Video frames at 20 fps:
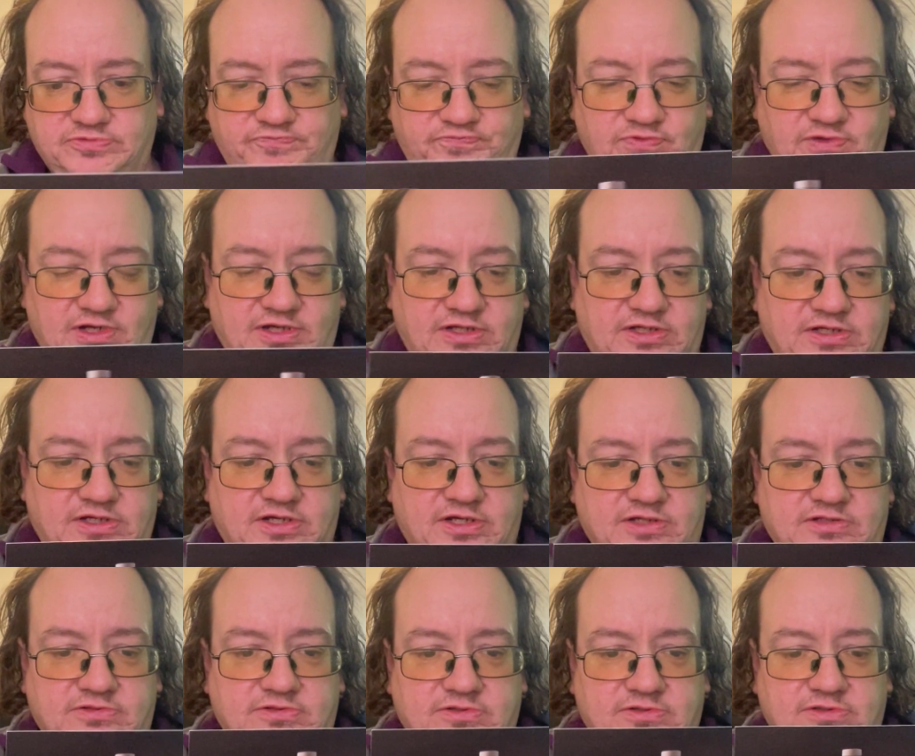There you
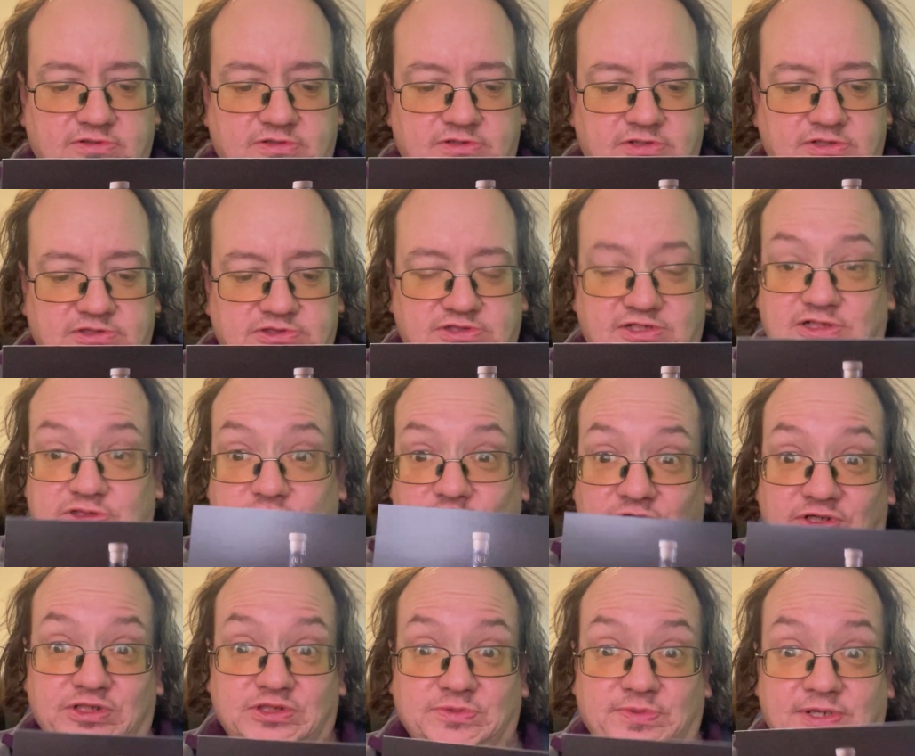go. So that's what
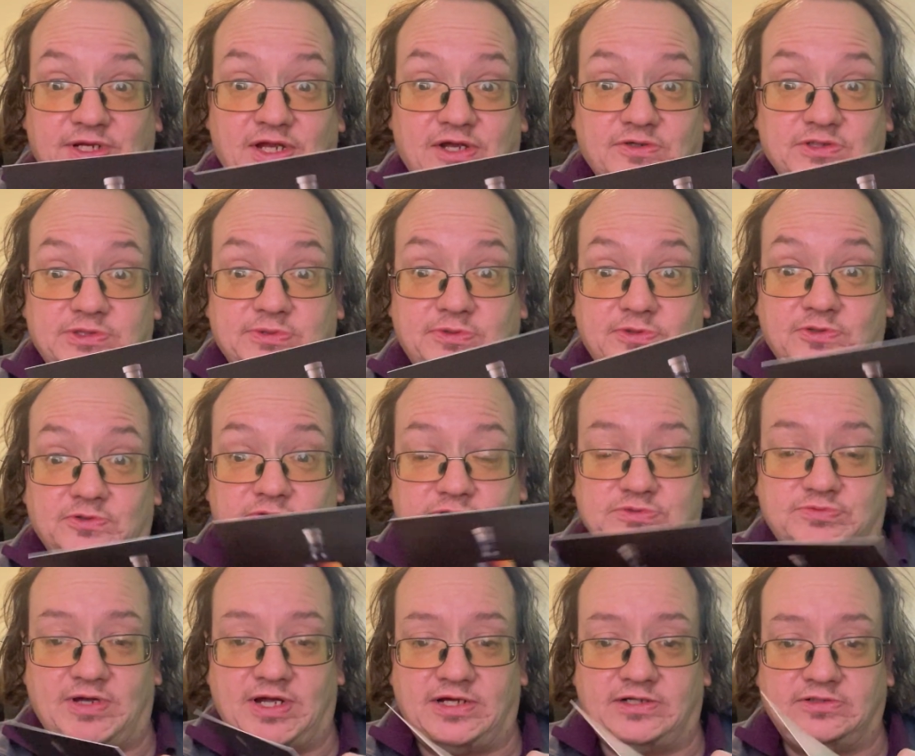this video is for as
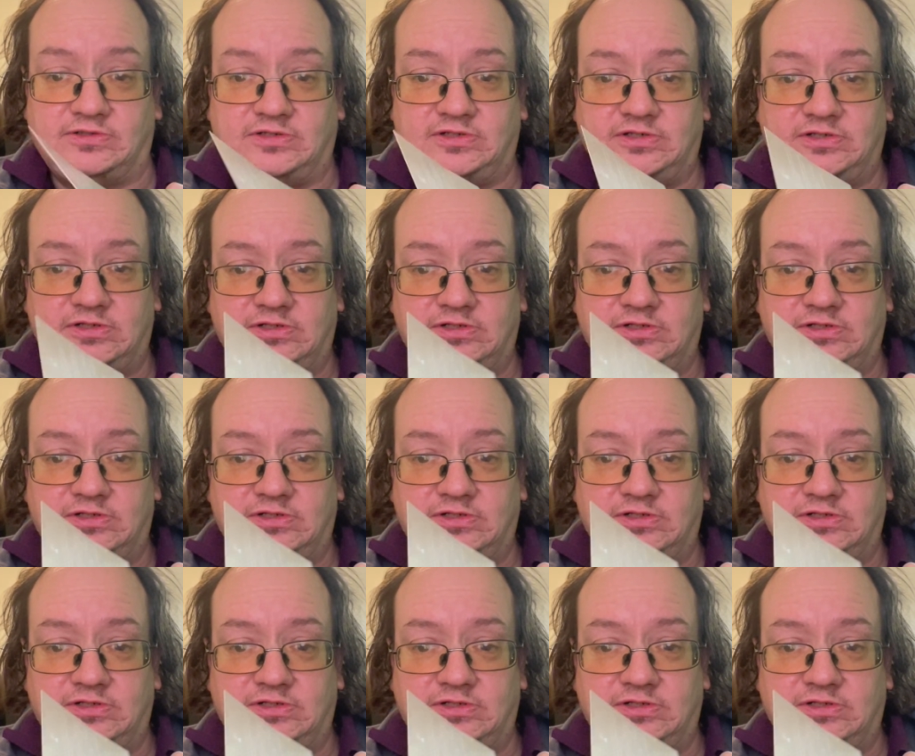well.